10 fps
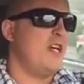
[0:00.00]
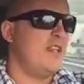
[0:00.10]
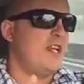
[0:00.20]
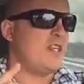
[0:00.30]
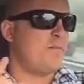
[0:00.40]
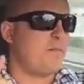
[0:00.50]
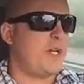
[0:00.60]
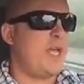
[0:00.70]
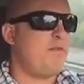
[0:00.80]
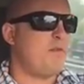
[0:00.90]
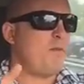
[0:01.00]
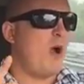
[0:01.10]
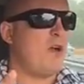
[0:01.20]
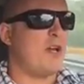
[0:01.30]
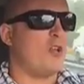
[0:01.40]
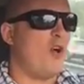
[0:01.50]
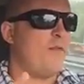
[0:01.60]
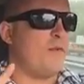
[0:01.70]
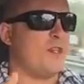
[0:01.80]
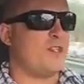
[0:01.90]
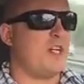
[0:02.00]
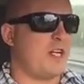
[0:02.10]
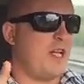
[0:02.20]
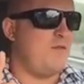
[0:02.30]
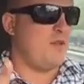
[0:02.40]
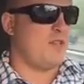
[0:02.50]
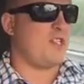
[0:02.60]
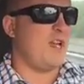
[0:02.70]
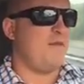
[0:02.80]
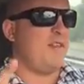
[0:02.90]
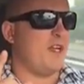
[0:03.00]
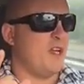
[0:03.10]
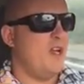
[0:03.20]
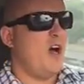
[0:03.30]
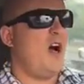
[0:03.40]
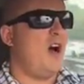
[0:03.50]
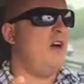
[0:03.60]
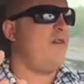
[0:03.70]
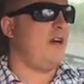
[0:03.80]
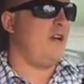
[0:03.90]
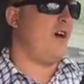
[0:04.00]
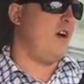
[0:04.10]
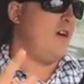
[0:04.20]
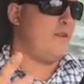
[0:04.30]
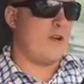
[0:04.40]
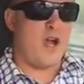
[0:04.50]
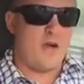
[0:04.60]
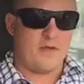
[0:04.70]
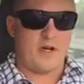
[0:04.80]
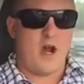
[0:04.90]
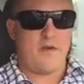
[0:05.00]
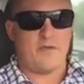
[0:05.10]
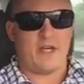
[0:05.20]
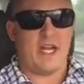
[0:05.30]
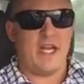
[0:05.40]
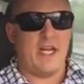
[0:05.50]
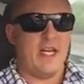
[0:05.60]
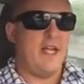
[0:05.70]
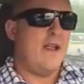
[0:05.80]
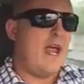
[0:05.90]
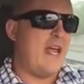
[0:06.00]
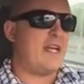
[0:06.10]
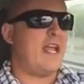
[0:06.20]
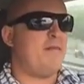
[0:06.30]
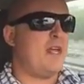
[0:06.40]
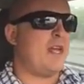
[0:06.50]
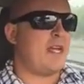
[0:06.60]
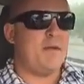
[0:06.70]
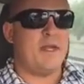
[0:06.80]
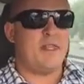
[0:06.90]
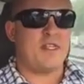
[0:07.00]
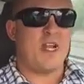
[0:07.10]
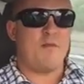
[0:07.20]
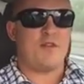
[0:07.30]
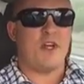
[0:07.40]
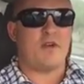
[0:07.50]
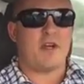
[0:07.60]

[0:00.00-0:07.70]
They just keep poking life with a stick, keep doing the same thing over and over and over and over again, and keep keep getting the same result.